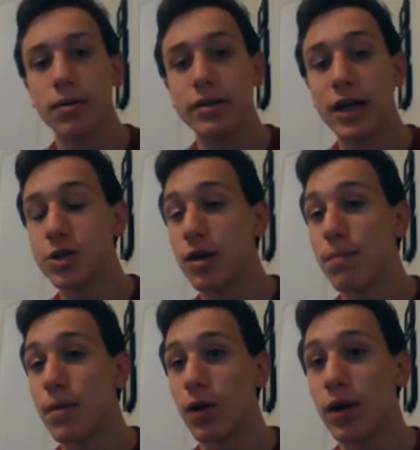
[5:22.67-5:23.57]
potentially
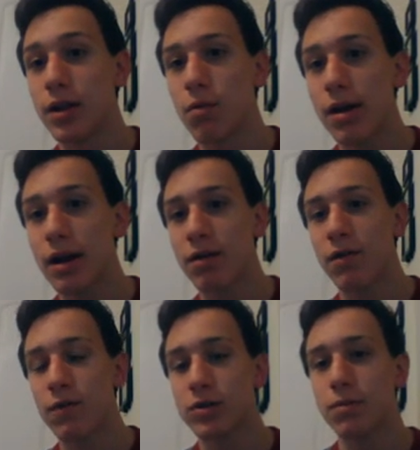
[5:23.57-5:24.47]
middle end of the week
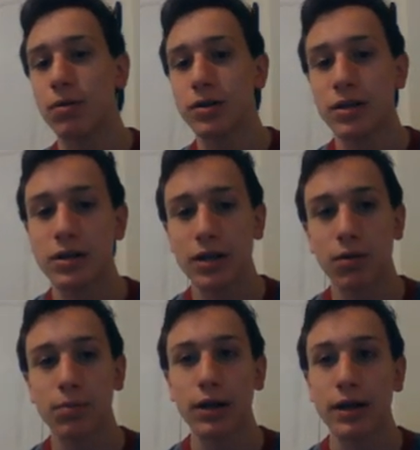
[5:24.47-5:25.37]
for some parts of the
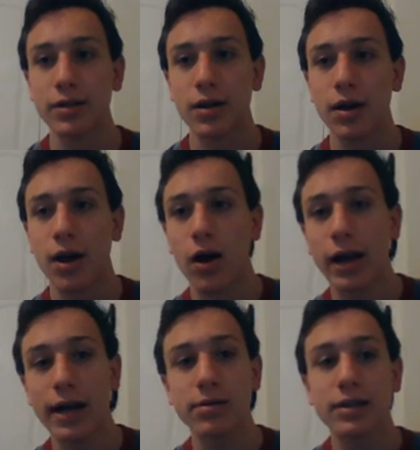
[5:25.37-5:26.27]
southern plains.
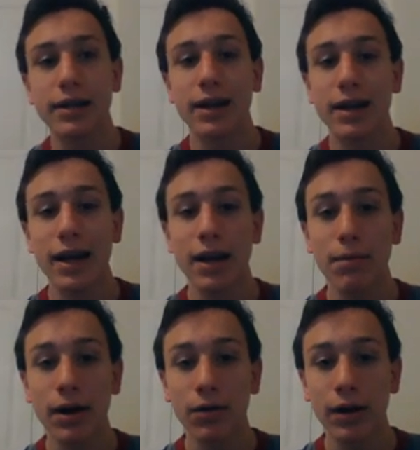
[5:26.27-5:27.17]
All right, here's the
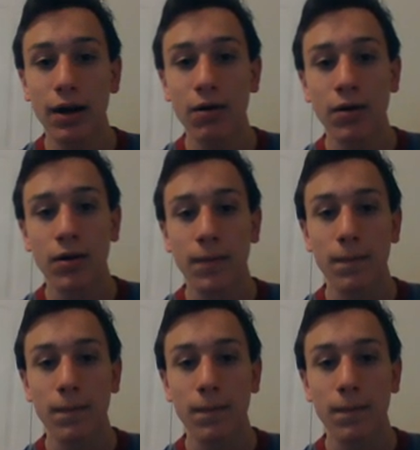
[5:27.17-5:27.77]
Canadian model now.